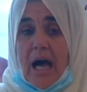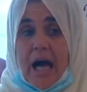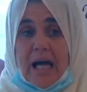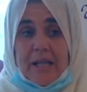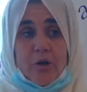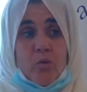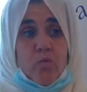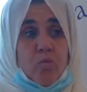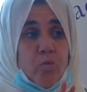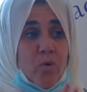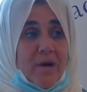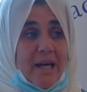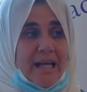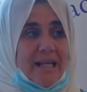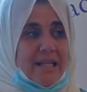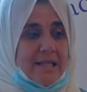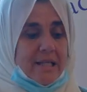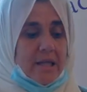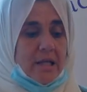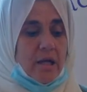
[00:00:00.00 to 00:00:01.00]
And the
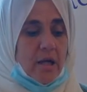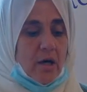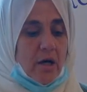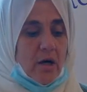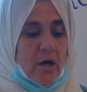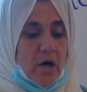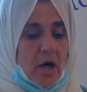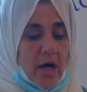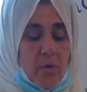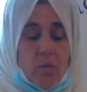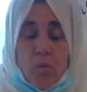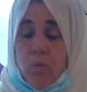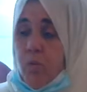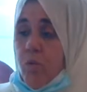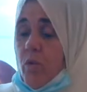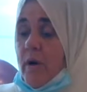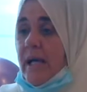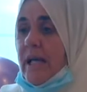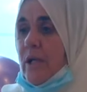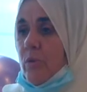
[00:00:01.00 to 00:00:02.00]
reason I
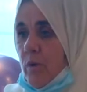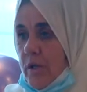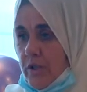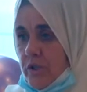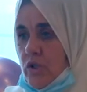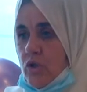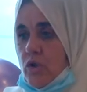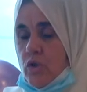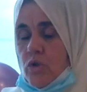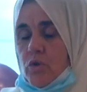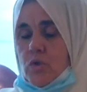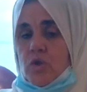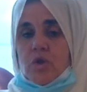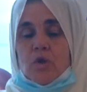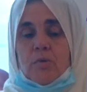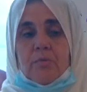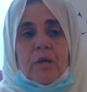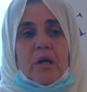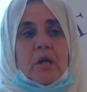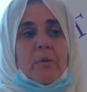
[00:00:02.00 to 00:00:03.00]
really wanted to do
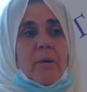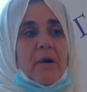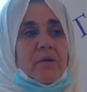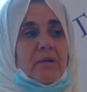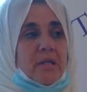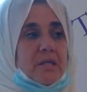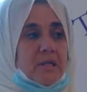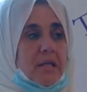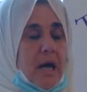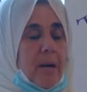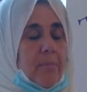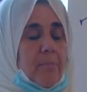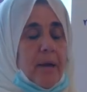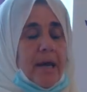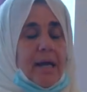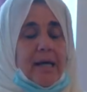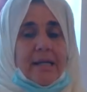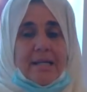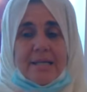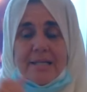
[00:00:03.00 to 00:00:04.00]
something about this
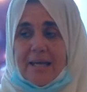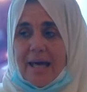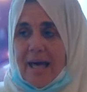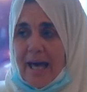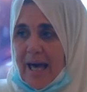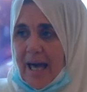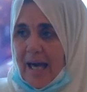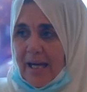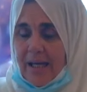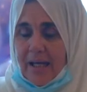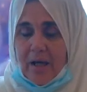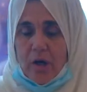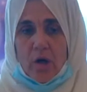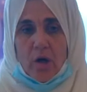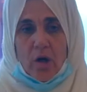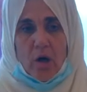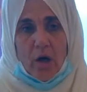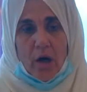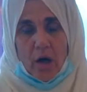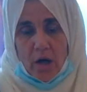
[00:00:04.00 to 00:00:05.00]
campaign is A,
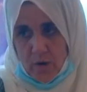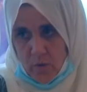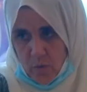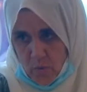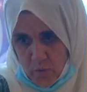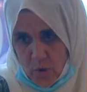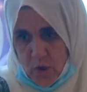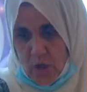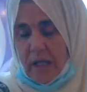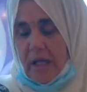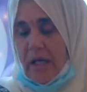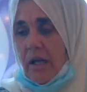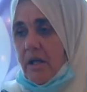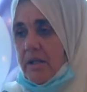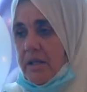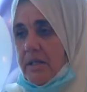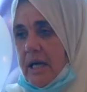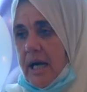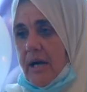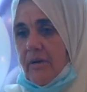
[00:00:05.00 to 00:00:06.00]
working
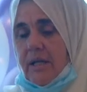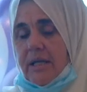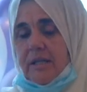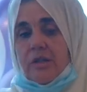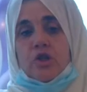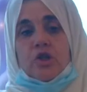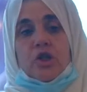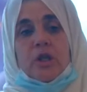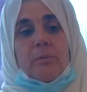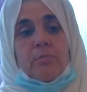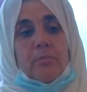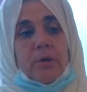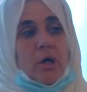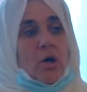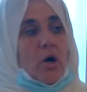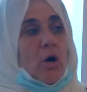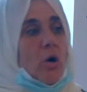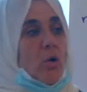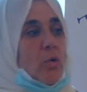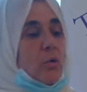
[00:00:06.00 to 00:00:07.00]
on down at the
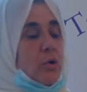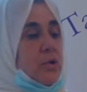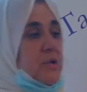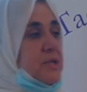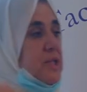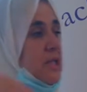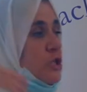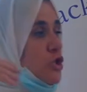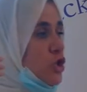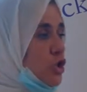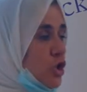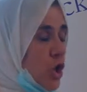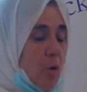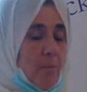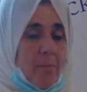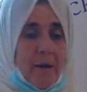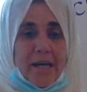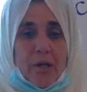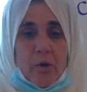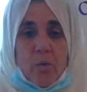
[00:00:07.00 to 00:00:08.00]
GPO, you see so
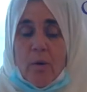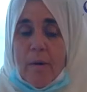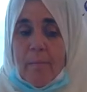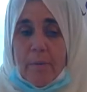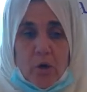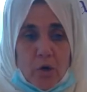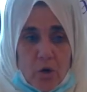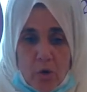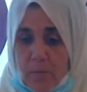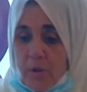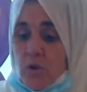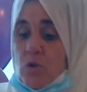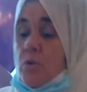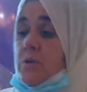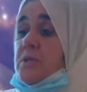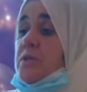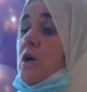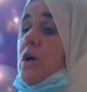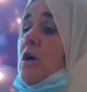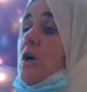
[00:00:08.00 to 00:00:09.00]
many women coming to
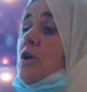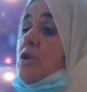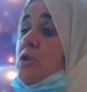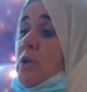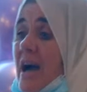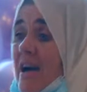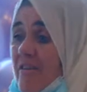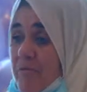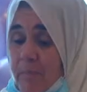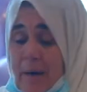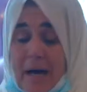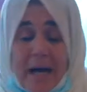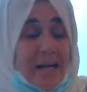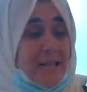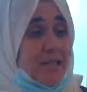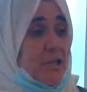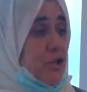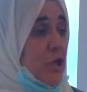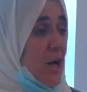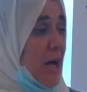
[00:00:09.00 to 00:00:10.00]
us. Do you have
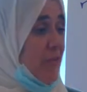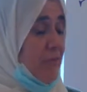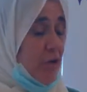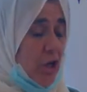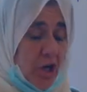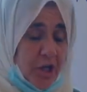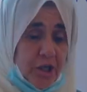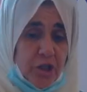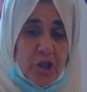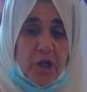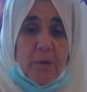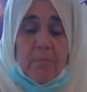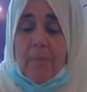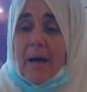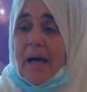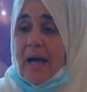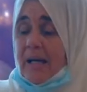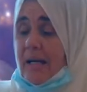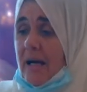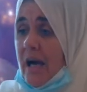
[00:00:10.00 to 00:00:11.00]
pads? Do you have a hygiene
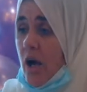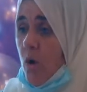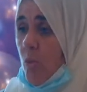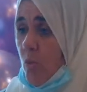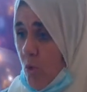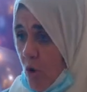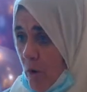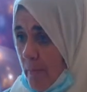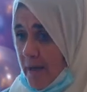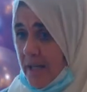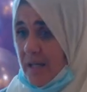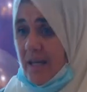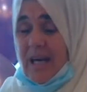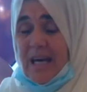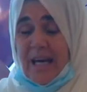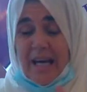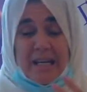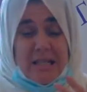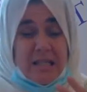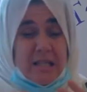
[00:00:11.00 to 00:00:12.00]
pack? A woman,
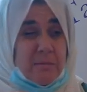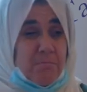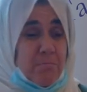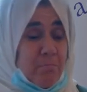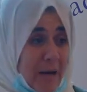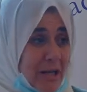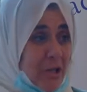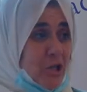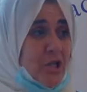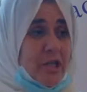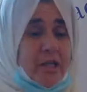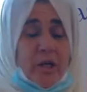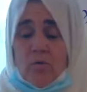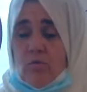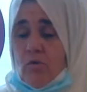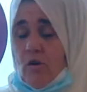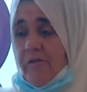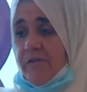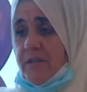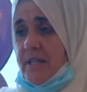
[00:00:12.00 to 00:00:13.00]
mm. especially a
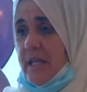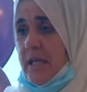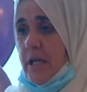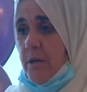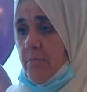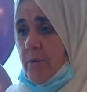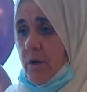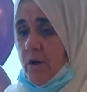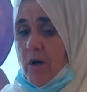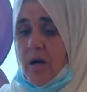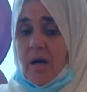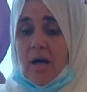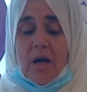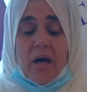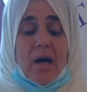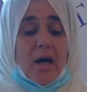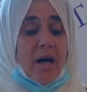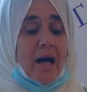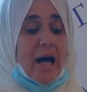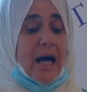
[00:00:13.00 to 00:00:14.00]
rough sleeper,
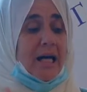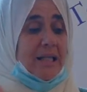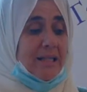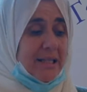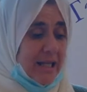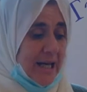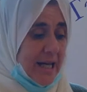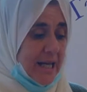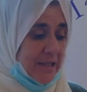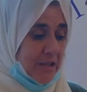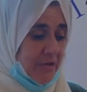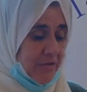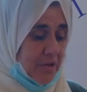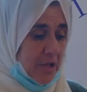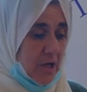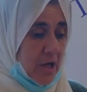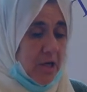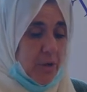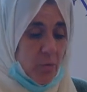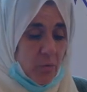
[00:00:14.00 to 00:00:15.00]
at the end of the
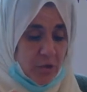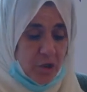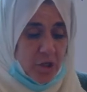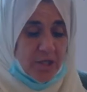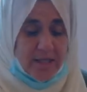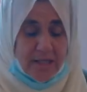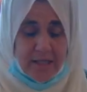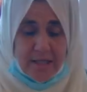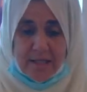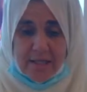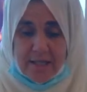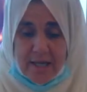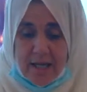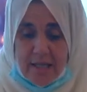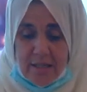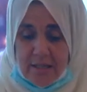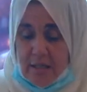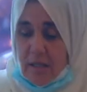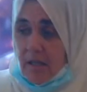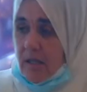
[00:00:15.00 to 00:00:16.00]
night when she's in a
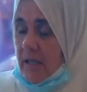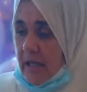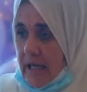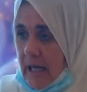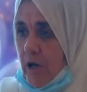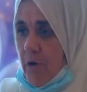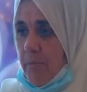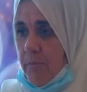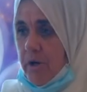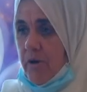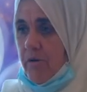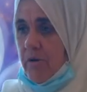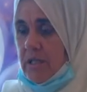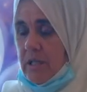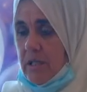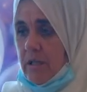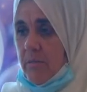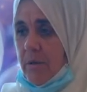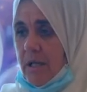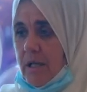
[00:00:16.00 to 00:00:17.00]
tent, can get her period
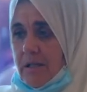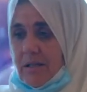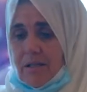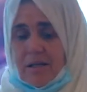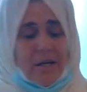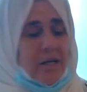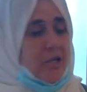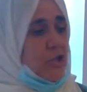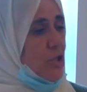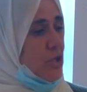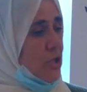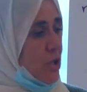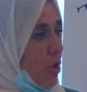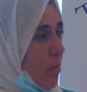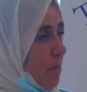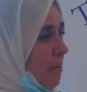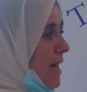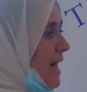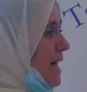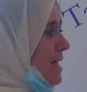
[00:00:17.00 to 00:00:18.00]
in the middle of the night, she's no
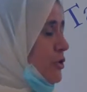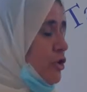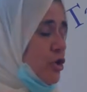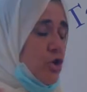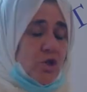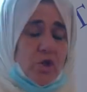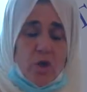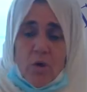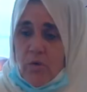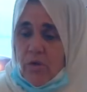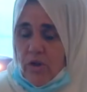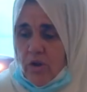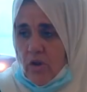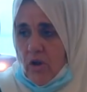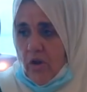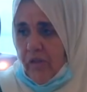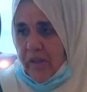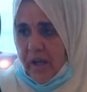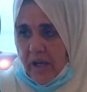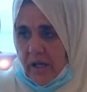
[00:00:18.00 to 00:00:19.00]
pad, she's no
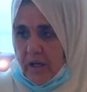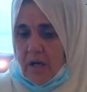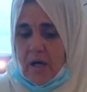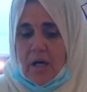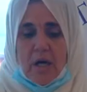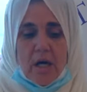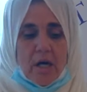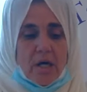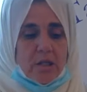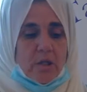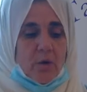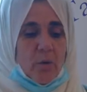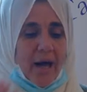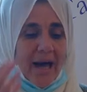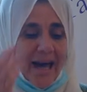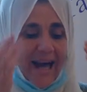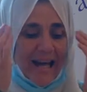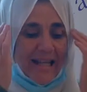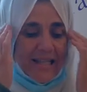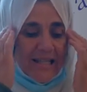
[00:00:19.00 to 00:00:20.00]
nothing. So I
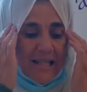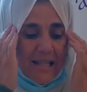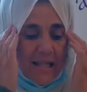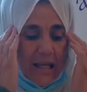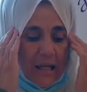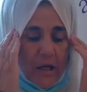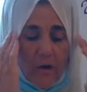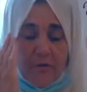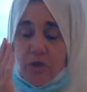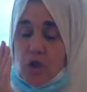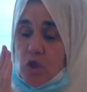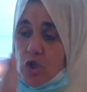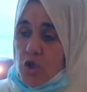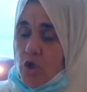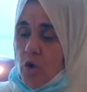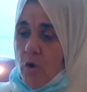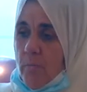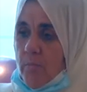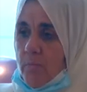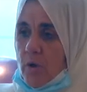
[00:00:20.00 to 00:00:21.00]
had to think of
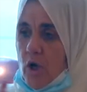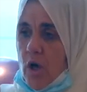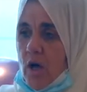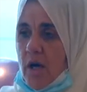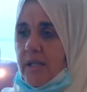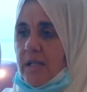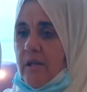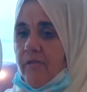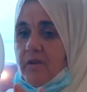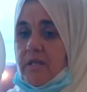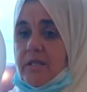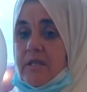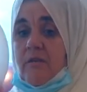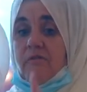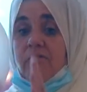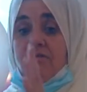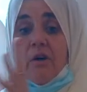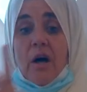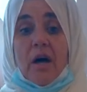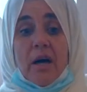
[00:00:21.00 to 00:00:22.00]
some kind of a
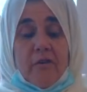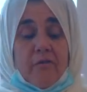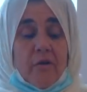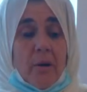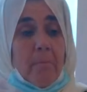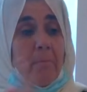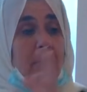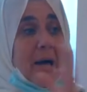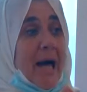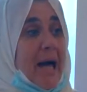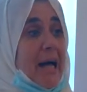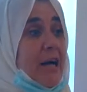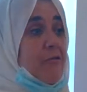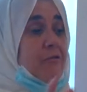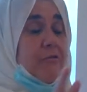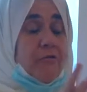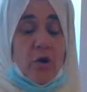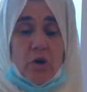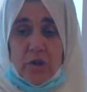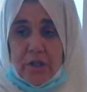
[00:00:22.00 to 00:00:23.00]
survival pack
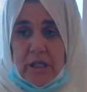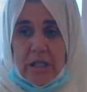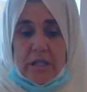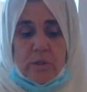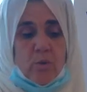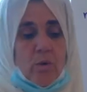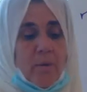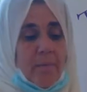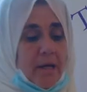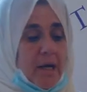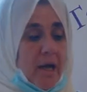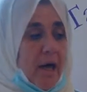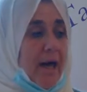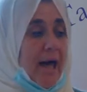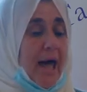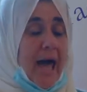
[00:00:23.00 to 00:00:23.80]
for these women.